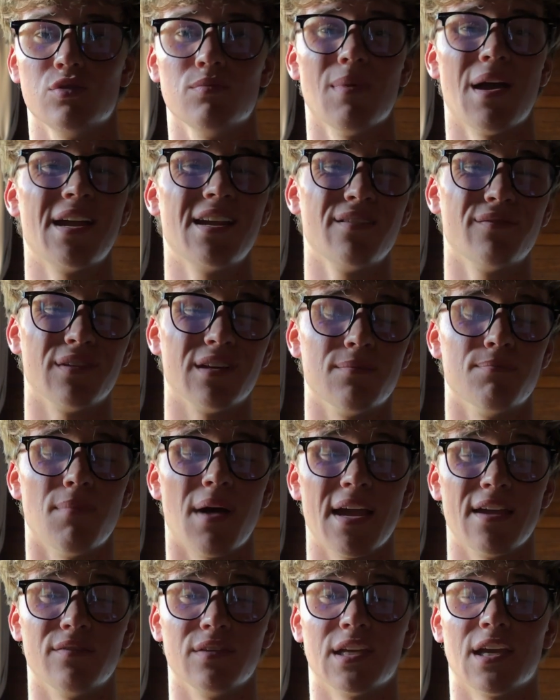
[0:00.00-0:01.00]
You
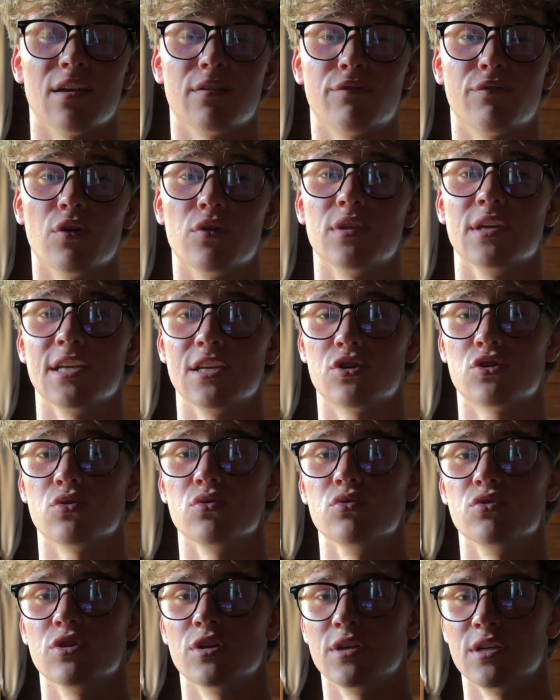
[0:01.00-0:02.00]
may even get further
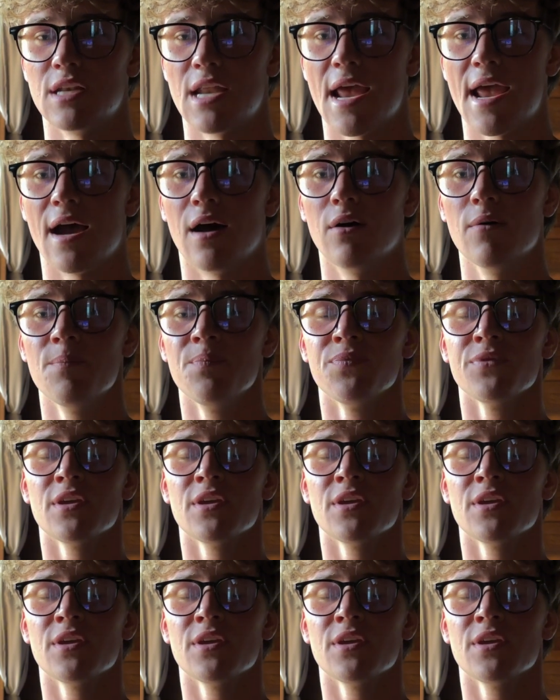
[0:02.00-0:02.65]
issues now.